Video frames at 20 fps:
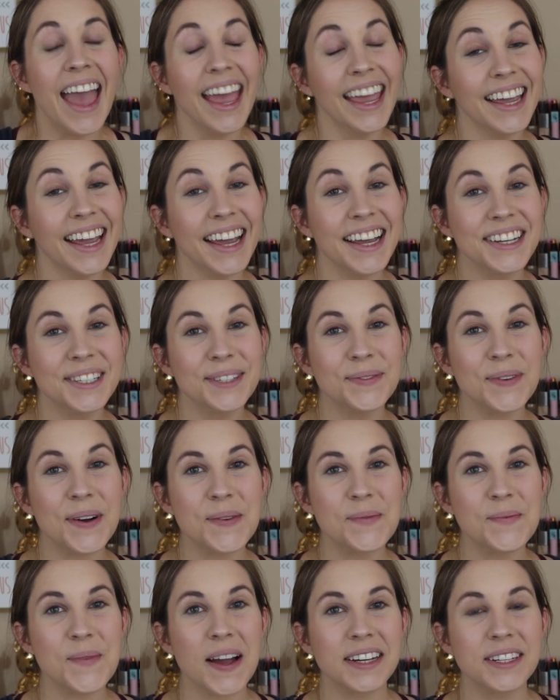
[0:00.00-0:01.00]
Hey guys,
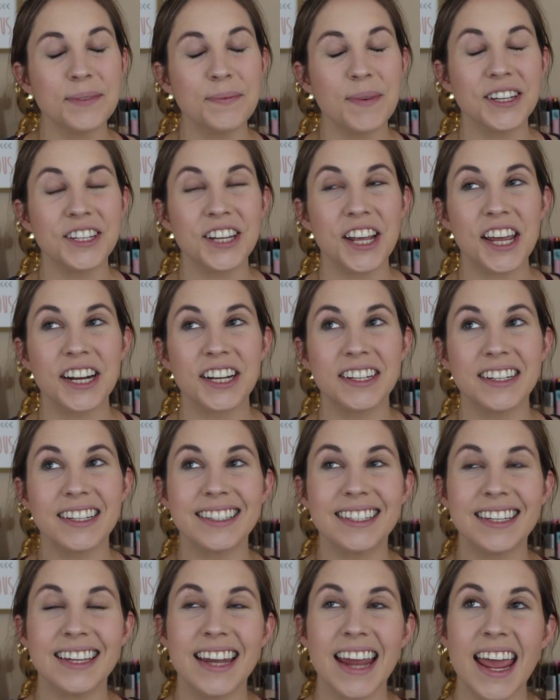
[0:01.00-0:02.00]
welcome back to my channel,
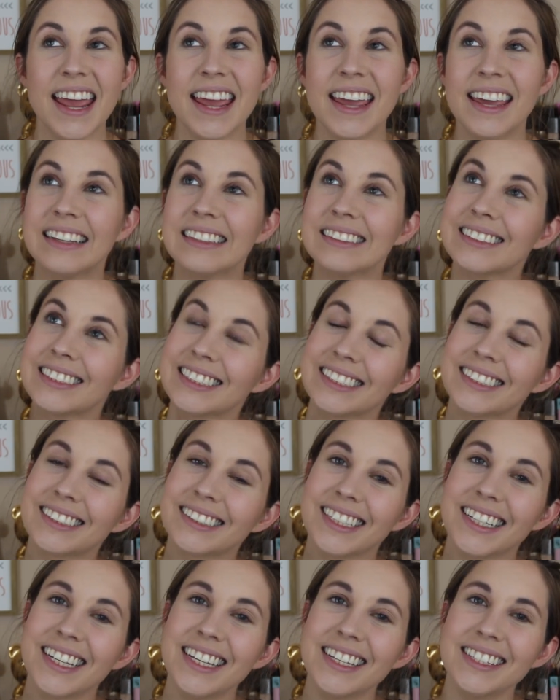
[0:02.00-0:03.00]
and today
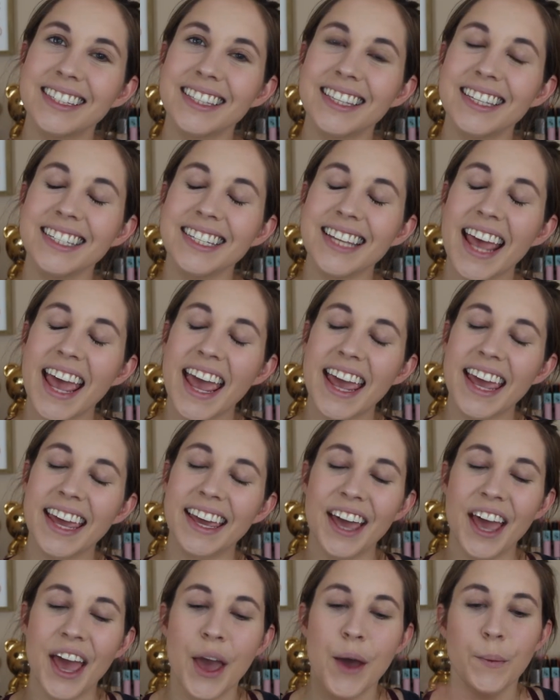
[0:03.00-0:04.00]
is the
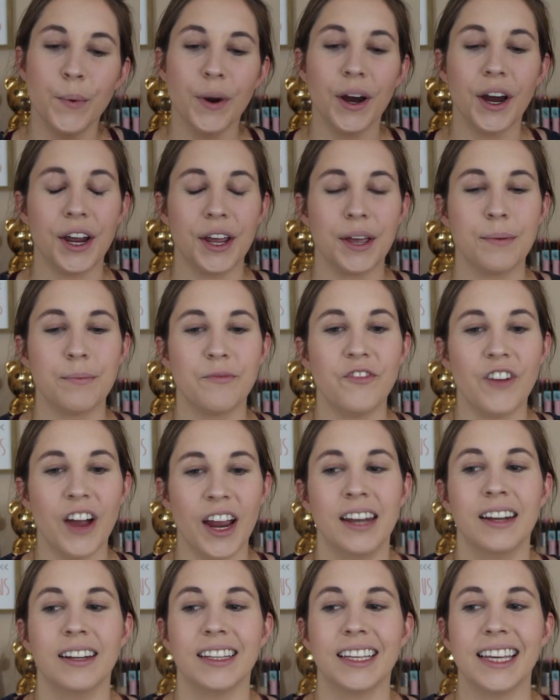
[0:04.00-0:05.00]
day where I am
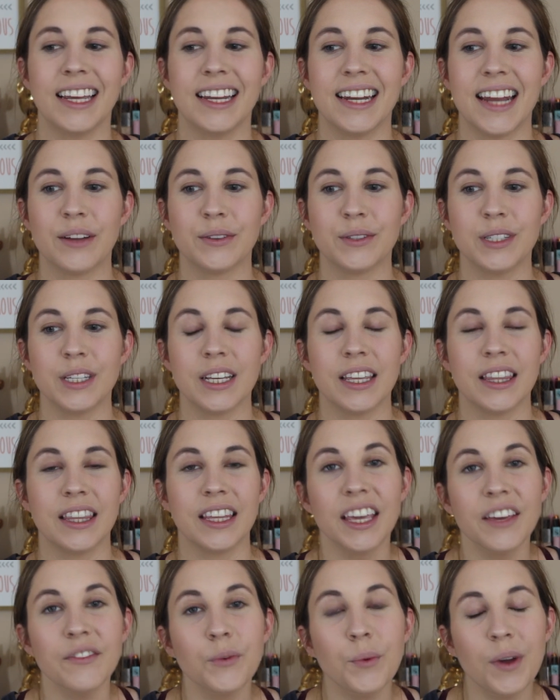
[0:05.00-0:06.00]
finally announcing
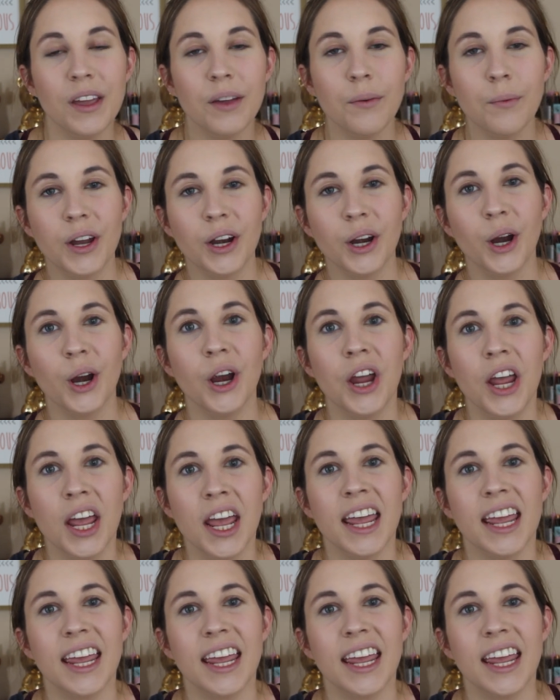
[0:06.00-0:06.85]
the giveaway winner.